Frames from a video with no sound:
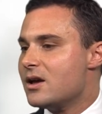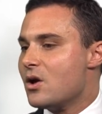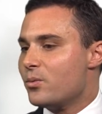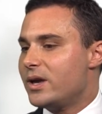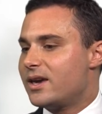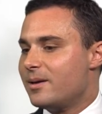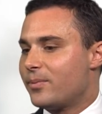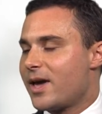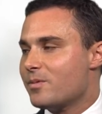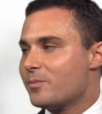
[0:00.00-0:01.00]
we
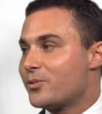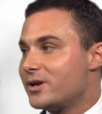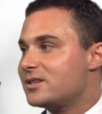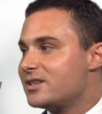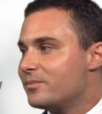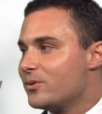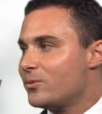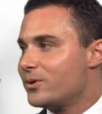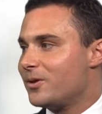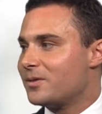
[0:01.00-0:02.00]
keep it pretty simple.
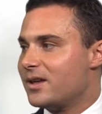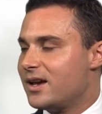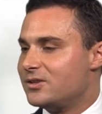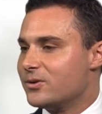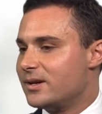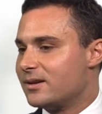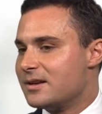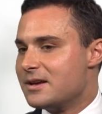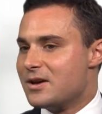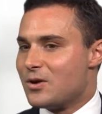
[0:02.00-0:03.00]
We're not there doing
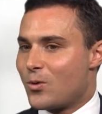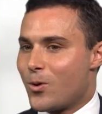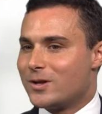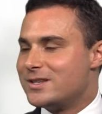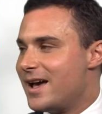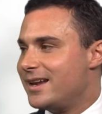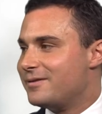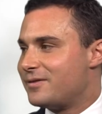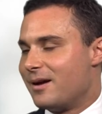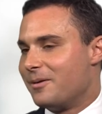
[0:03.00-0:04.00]

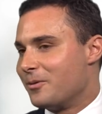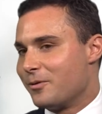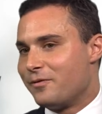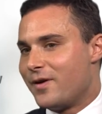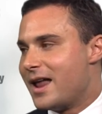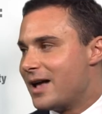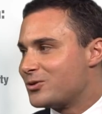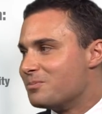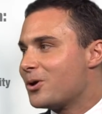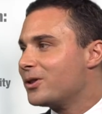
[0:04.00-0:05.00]
quantitative or
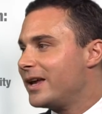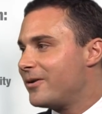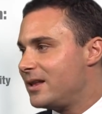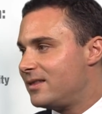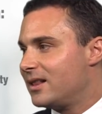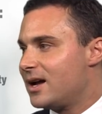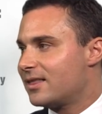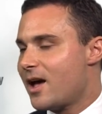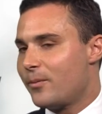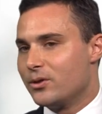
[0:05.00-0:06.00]
financial modelling or anything
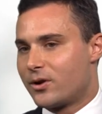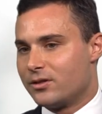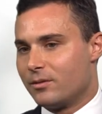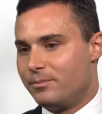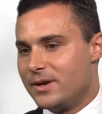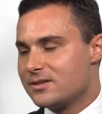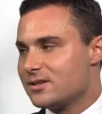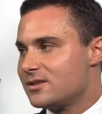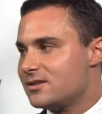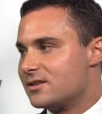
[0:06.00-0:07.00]
like that. We look at the
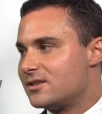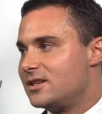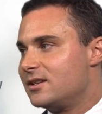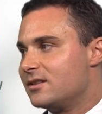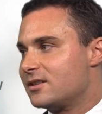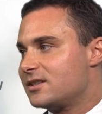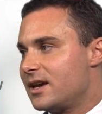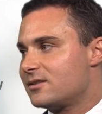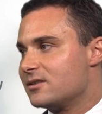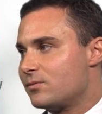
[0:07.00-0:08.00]
businesses that sit in the
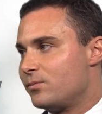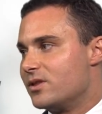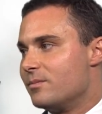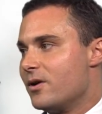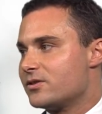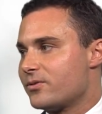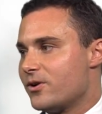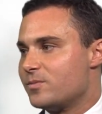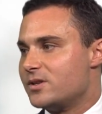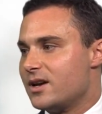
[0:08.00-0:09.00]
sectors with the most
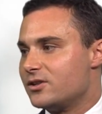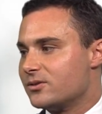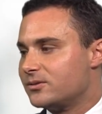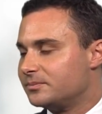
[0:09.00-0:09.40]
growth potential.